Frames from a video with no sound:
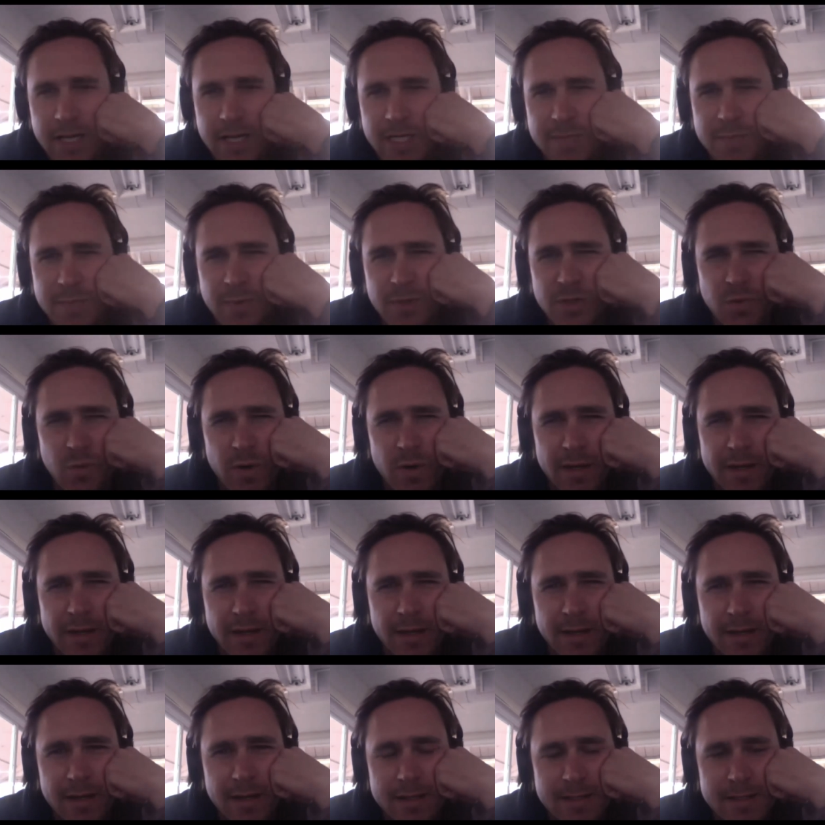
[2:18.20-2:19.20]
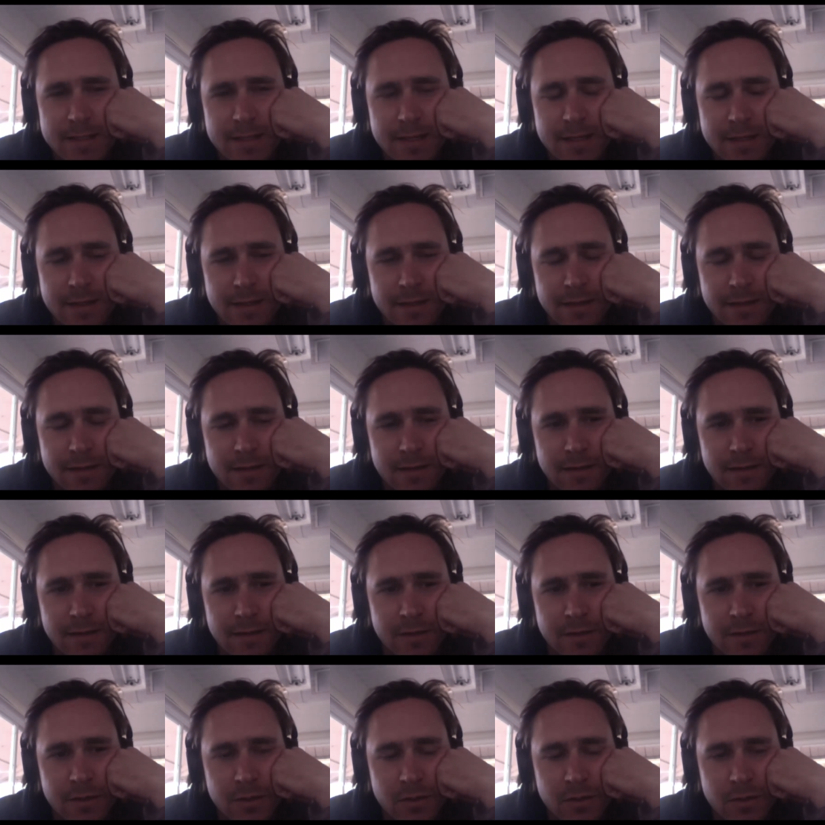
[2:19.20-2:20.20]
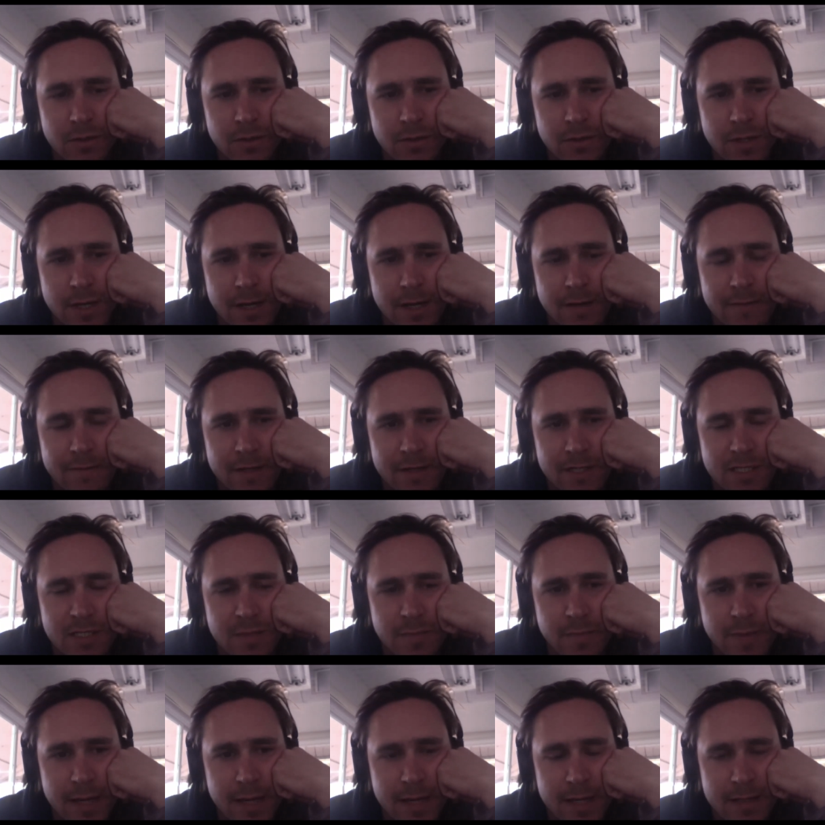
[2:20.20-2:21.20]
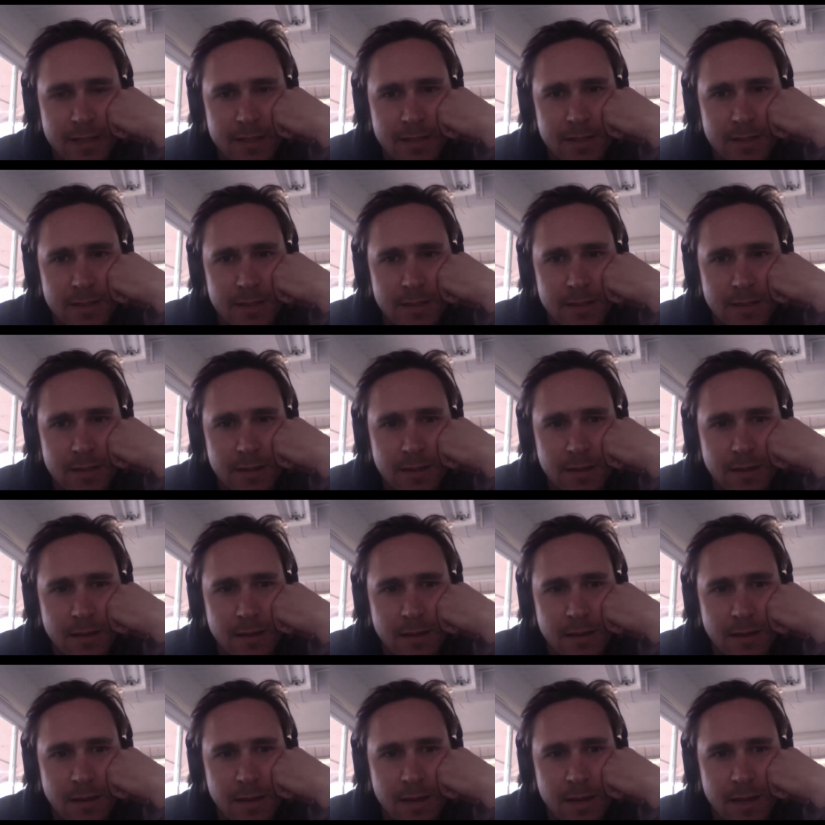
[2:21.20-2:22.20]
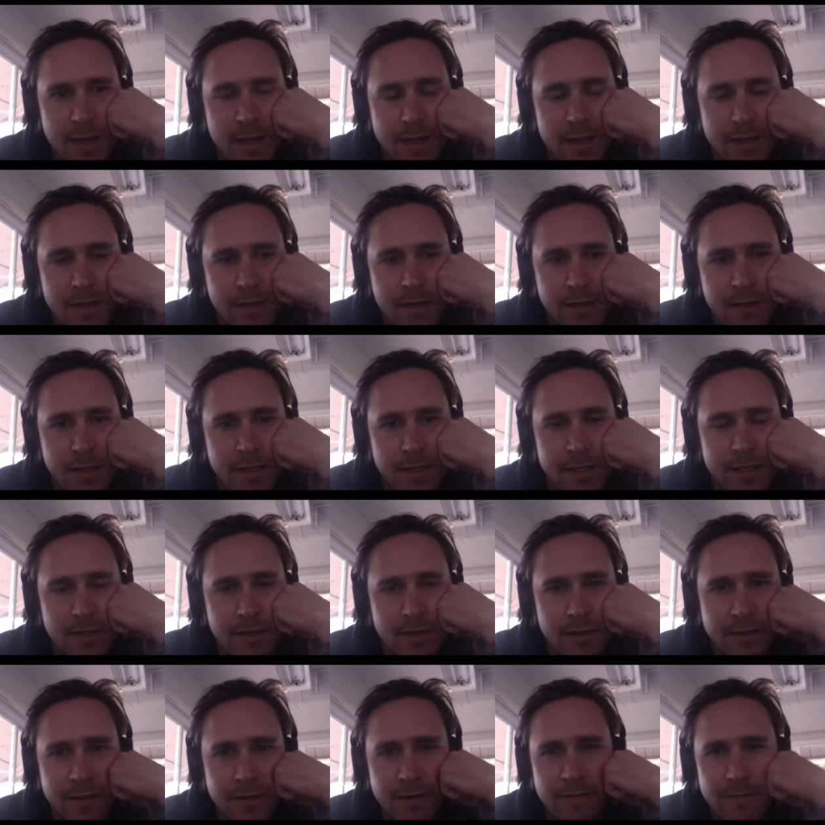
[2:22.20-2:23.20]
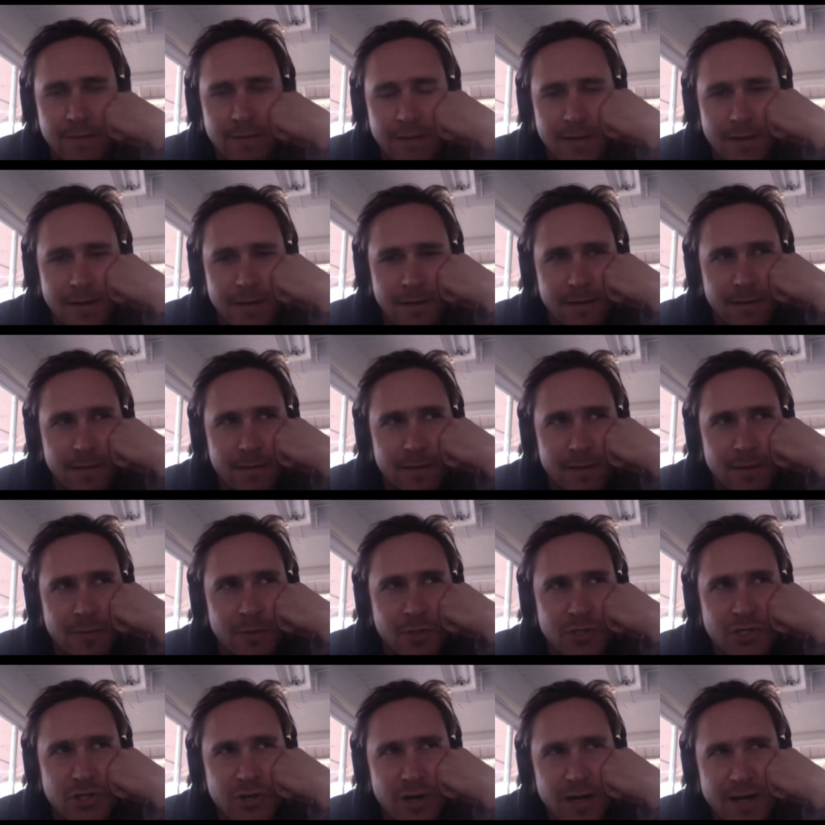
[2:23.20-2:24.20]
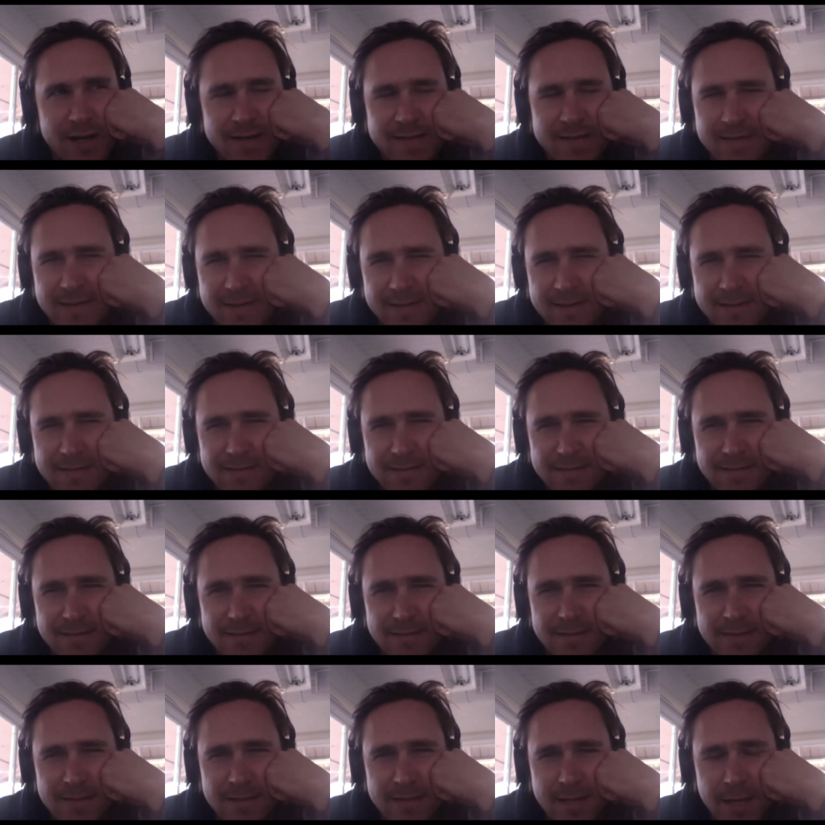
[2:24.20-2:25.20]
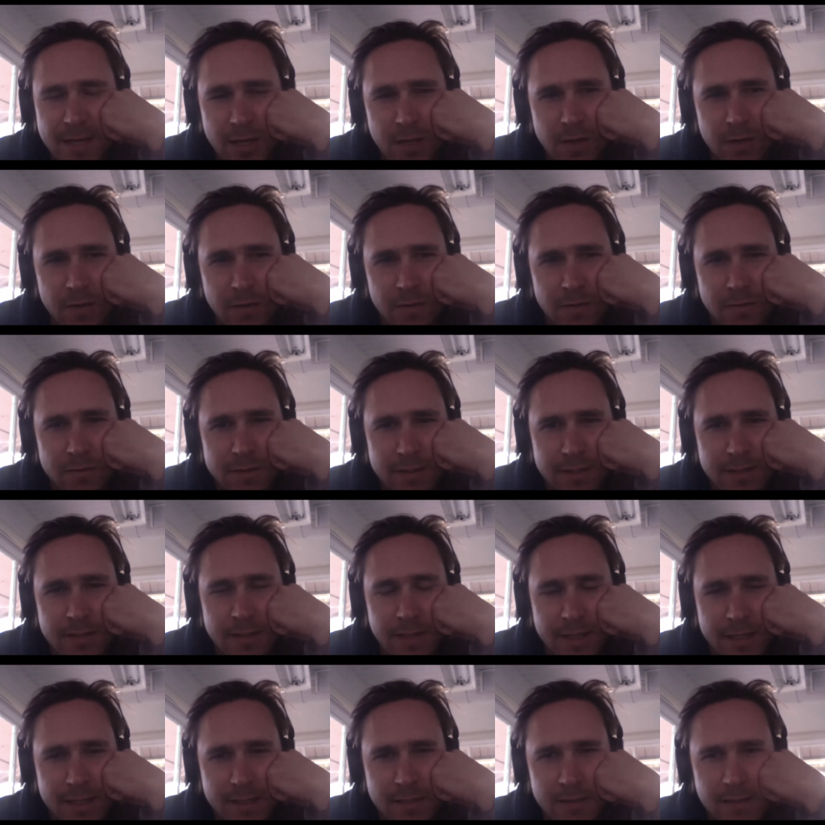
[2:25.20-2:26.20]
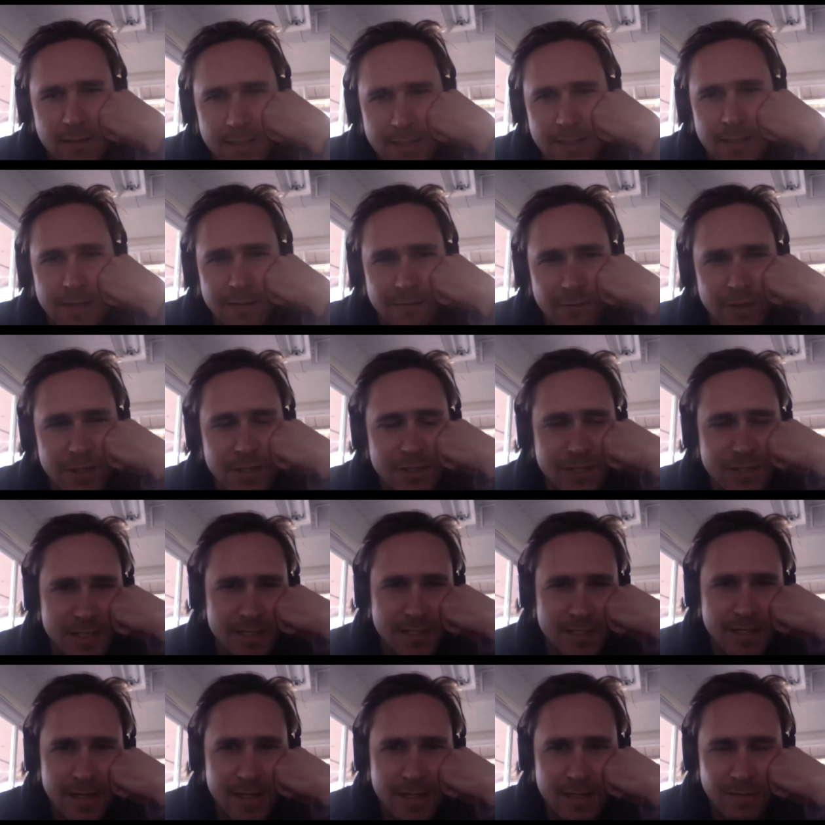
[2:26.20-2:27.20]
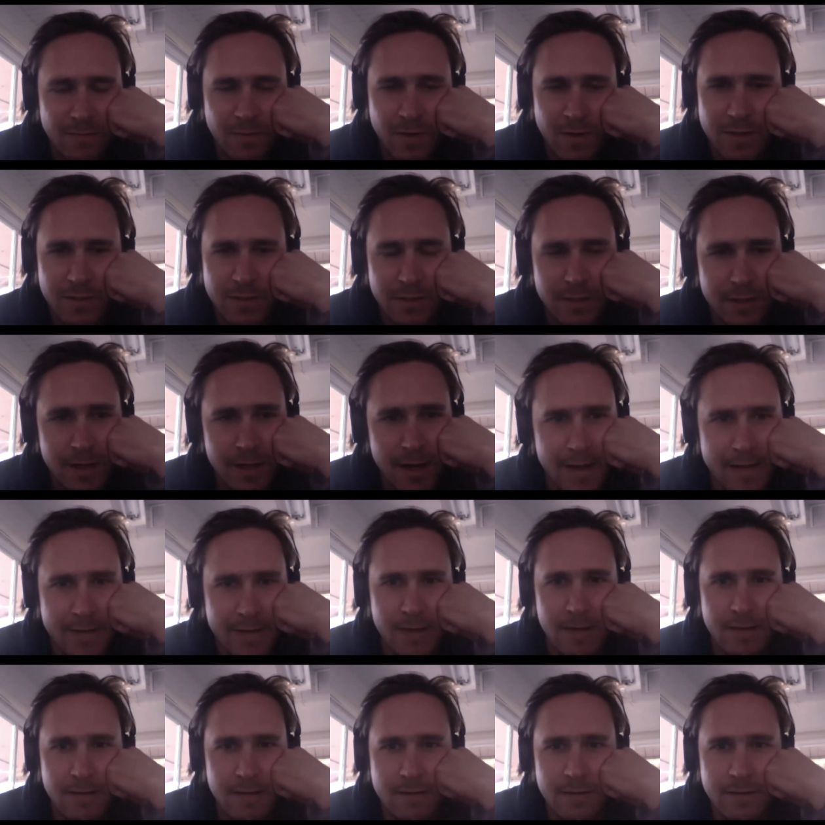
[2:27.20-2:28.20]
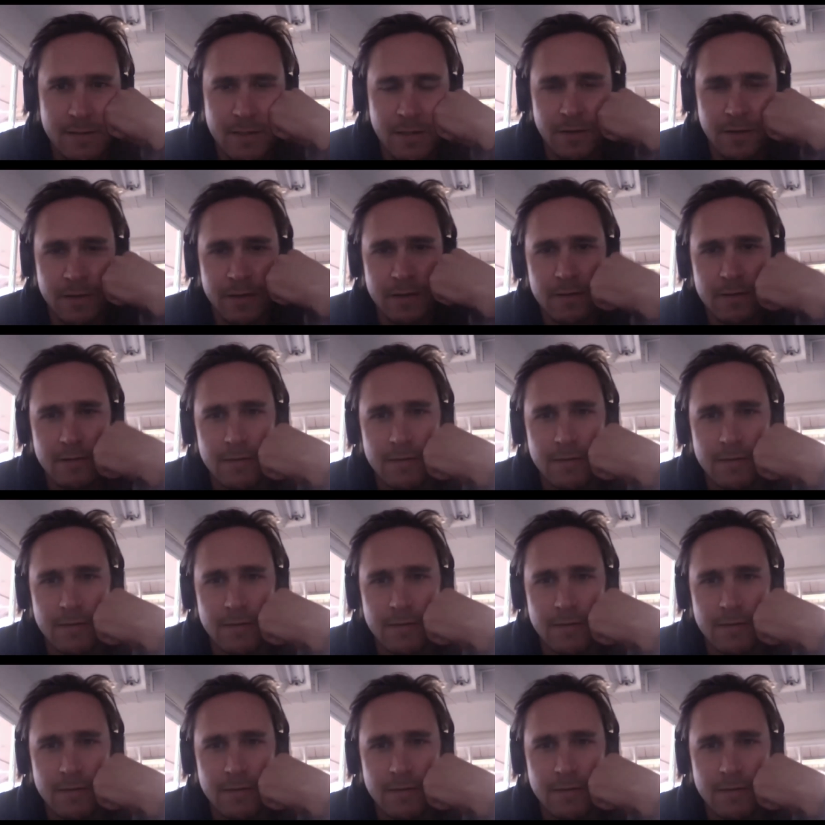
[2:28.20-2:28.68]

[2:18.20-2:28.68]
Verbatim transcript: suppose one thing is that you know you you kind of expect that you like you're you're almost trying to tell like like to give readers a sense of whether or not you know